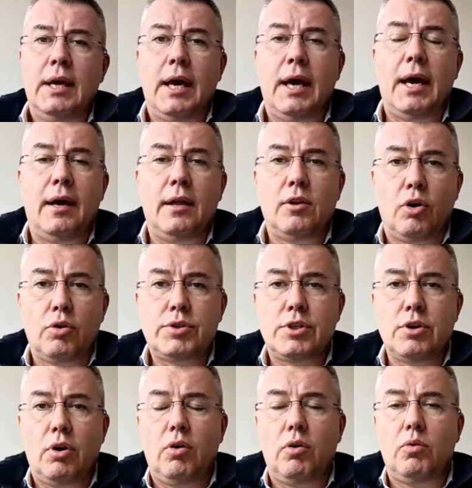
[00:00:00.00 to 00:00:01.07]
and
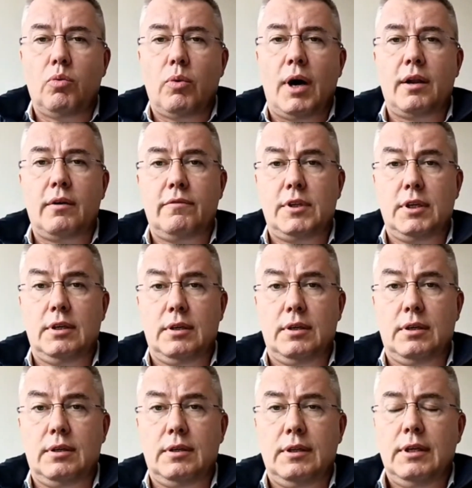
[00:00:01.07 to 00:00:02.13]
also one
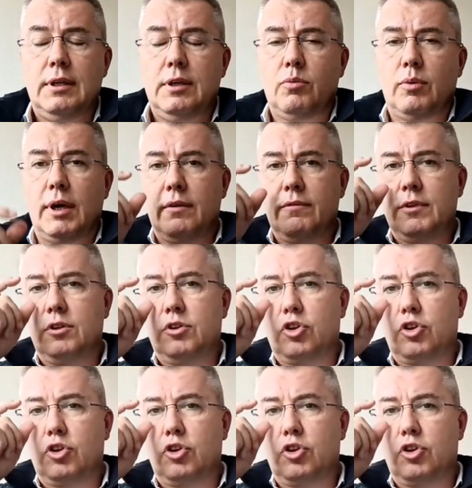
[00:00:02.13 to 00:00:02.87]
of the